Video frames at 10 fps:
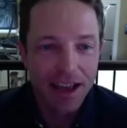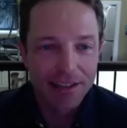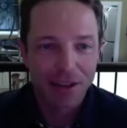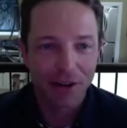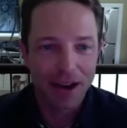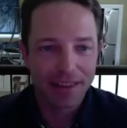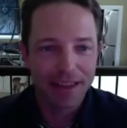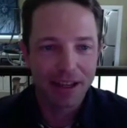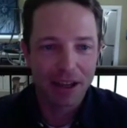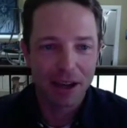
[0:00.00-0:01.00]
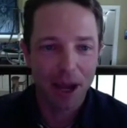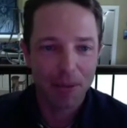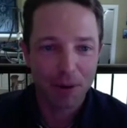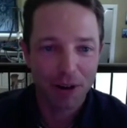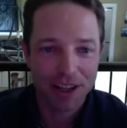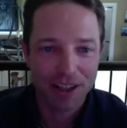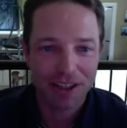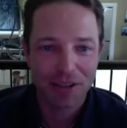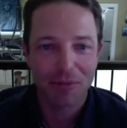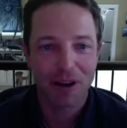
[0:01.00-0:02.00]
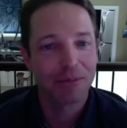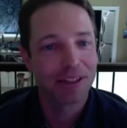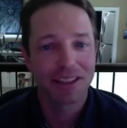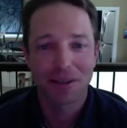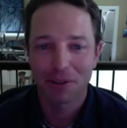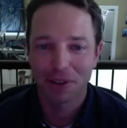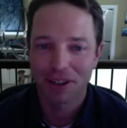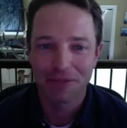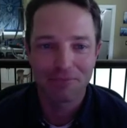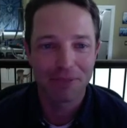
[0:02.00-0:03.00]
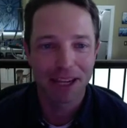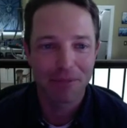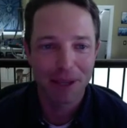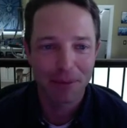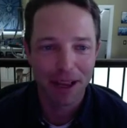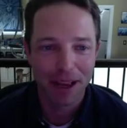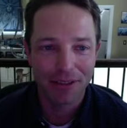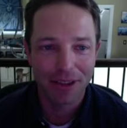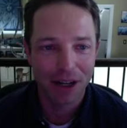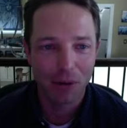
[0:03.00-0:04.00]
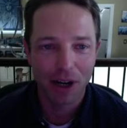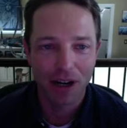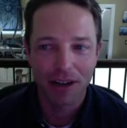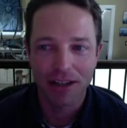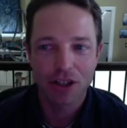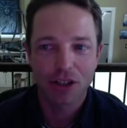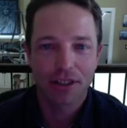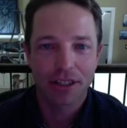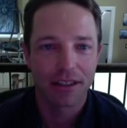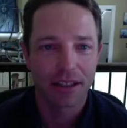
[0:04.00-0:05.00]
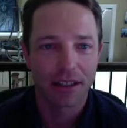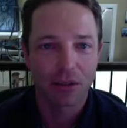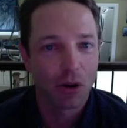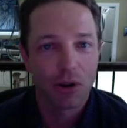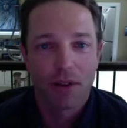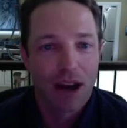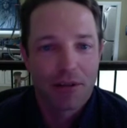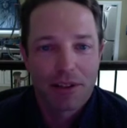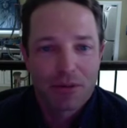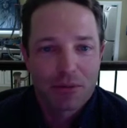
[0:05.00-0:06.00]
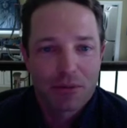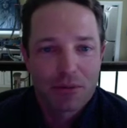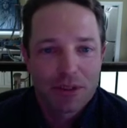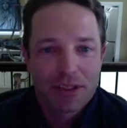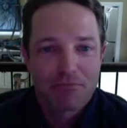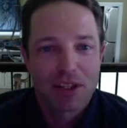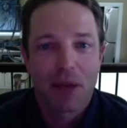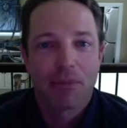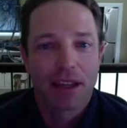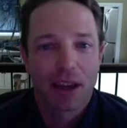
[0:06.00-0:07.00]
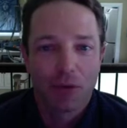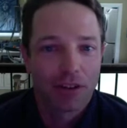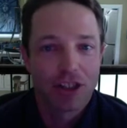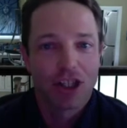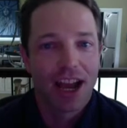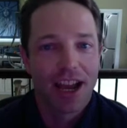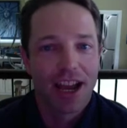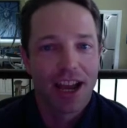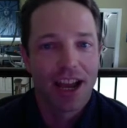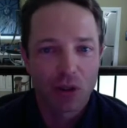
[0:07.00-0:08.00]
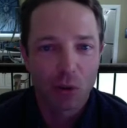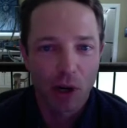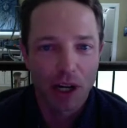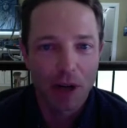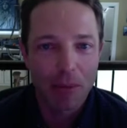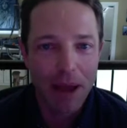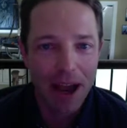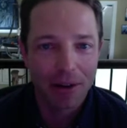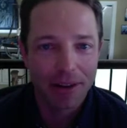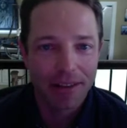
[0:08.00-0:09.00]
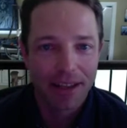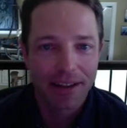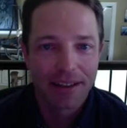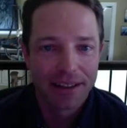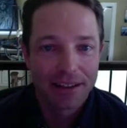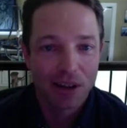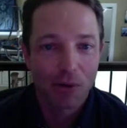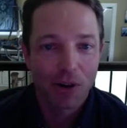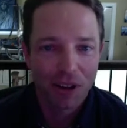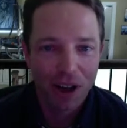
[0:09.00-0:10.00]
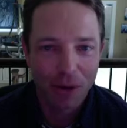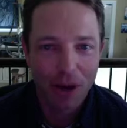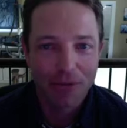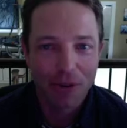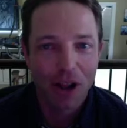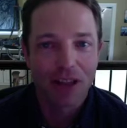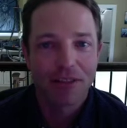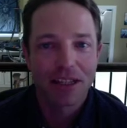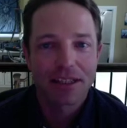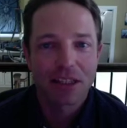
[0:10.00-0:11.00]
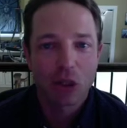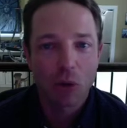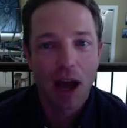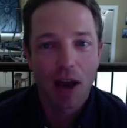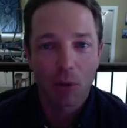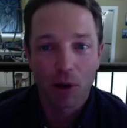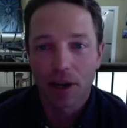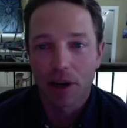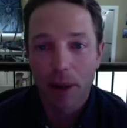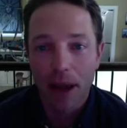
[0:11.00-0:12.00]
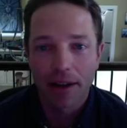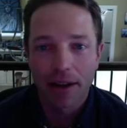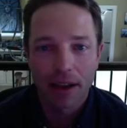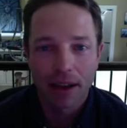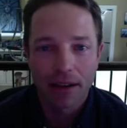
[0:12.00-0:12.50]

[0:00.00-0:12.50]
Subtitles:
so I think my progression is probably similar to many people out there, where initially the coronavirus was something over in China we weren't too worried about. And then somewhere along the way for all of us, you got worried about it. And